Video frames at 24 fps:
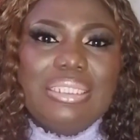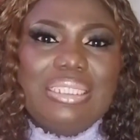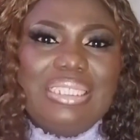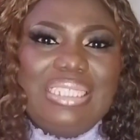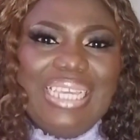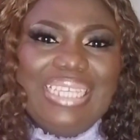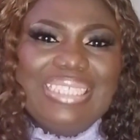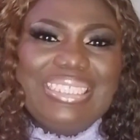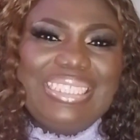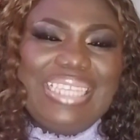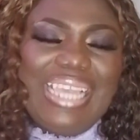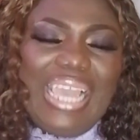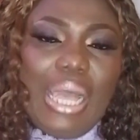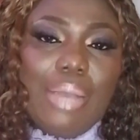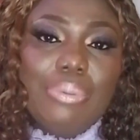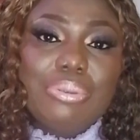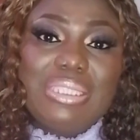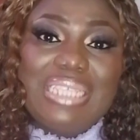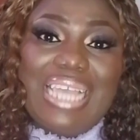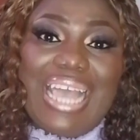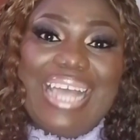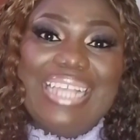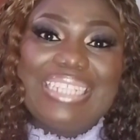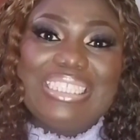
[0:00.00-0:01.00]
This
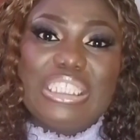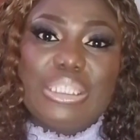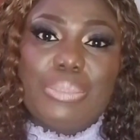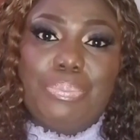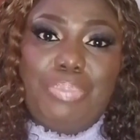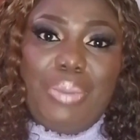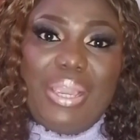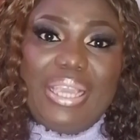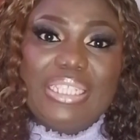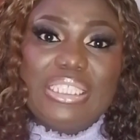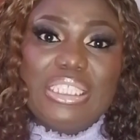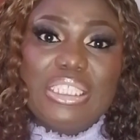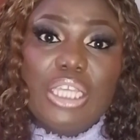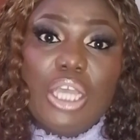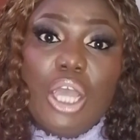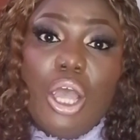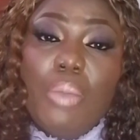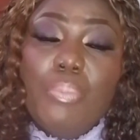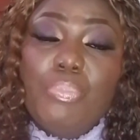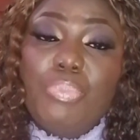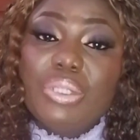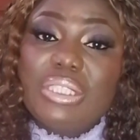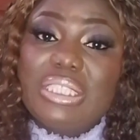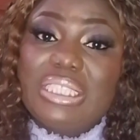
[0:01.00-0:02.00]
helps anticipate
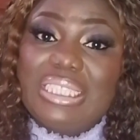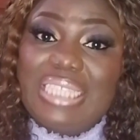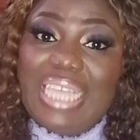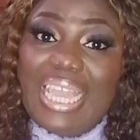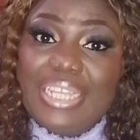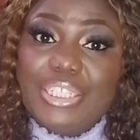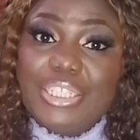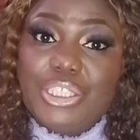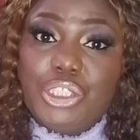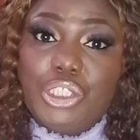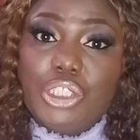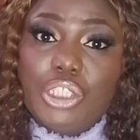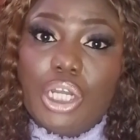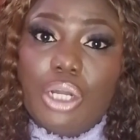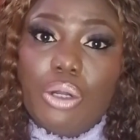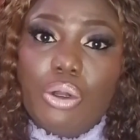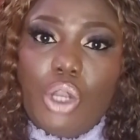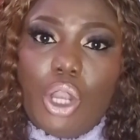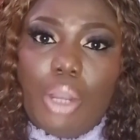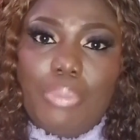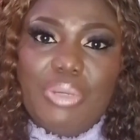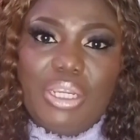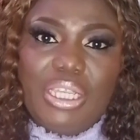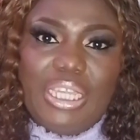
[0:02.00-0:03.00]
potential
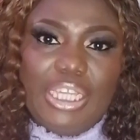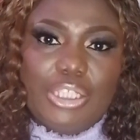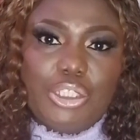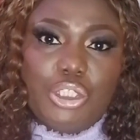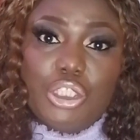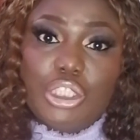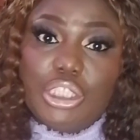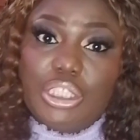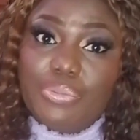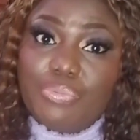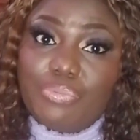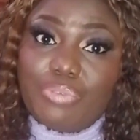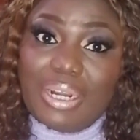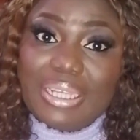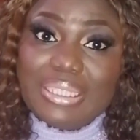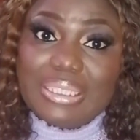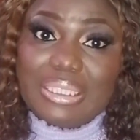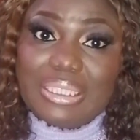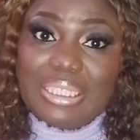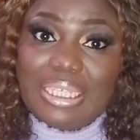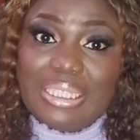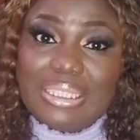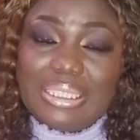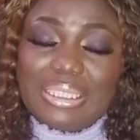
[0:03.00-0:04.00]
communication
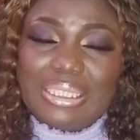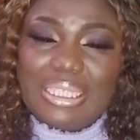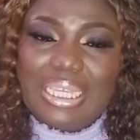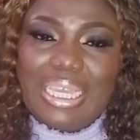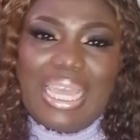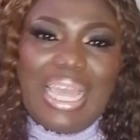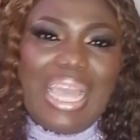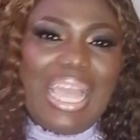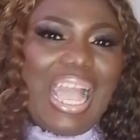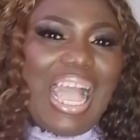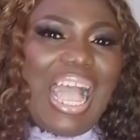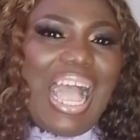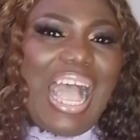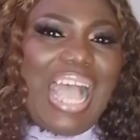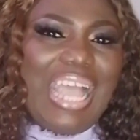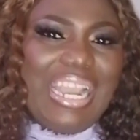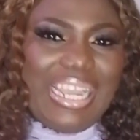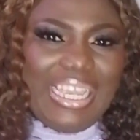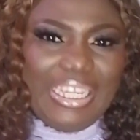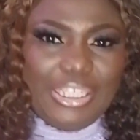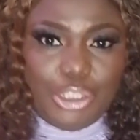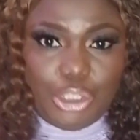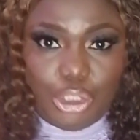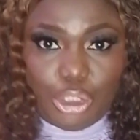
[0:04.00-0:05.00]
differences
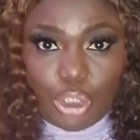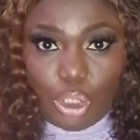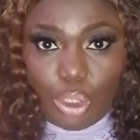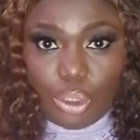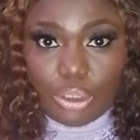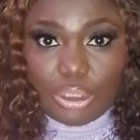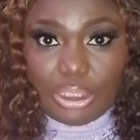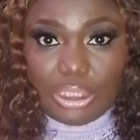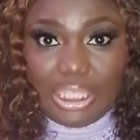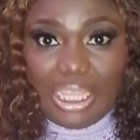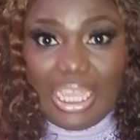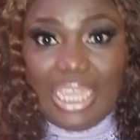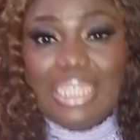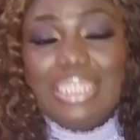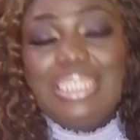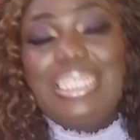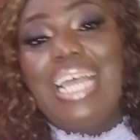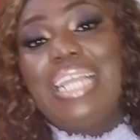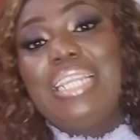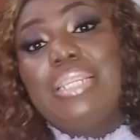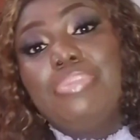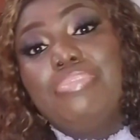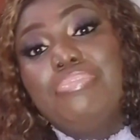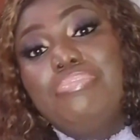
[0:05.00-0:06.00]
and ensures
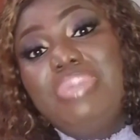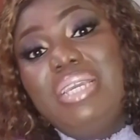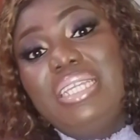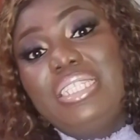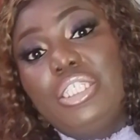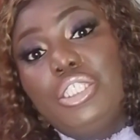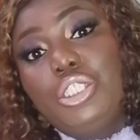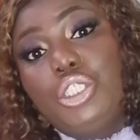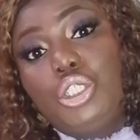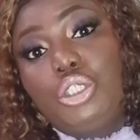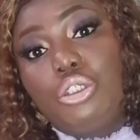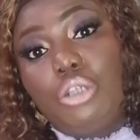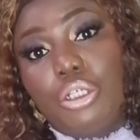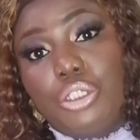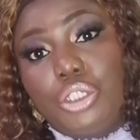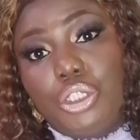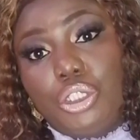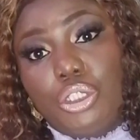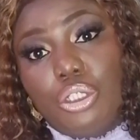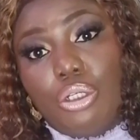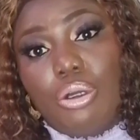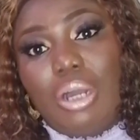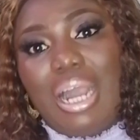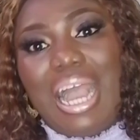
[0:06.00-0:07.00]
that the meeting
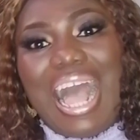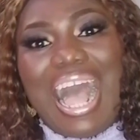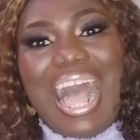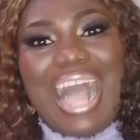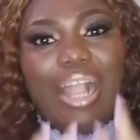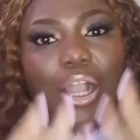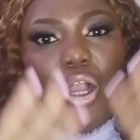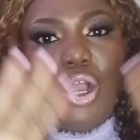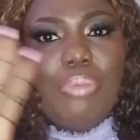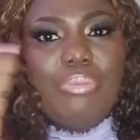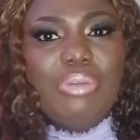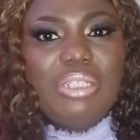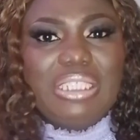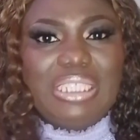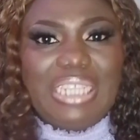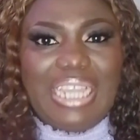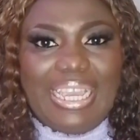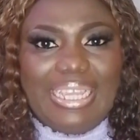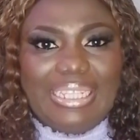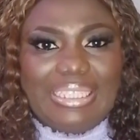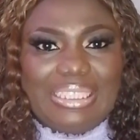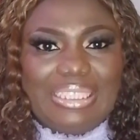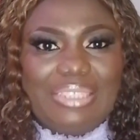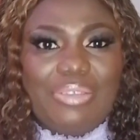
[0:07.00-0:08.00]
structure
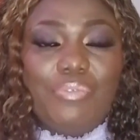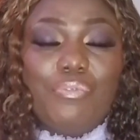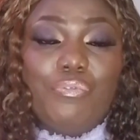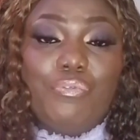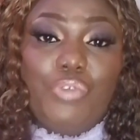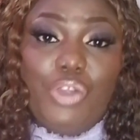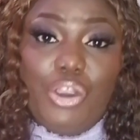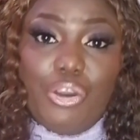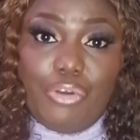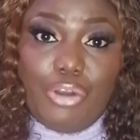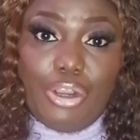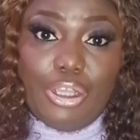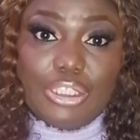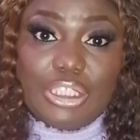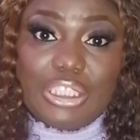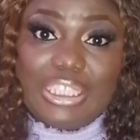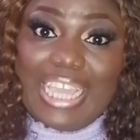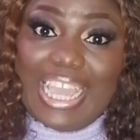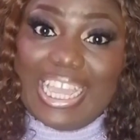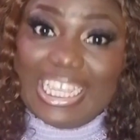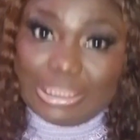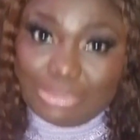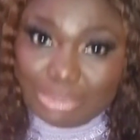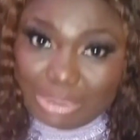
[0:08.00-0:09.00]
accommodates
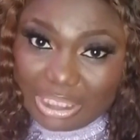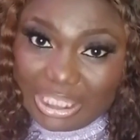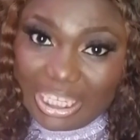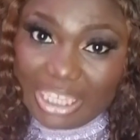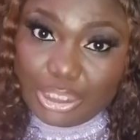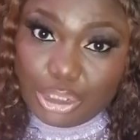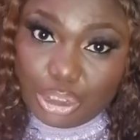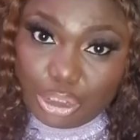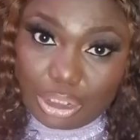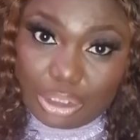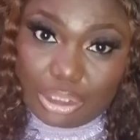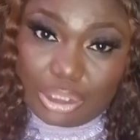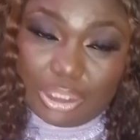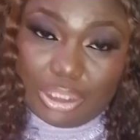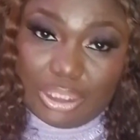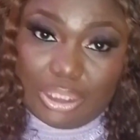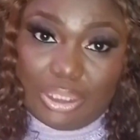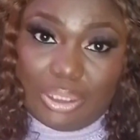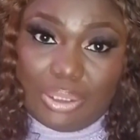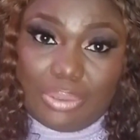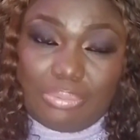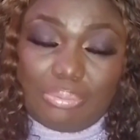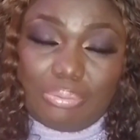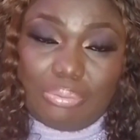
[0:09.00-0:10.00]
various
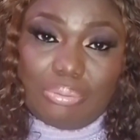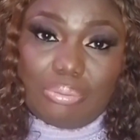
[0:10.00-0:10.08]
expectations.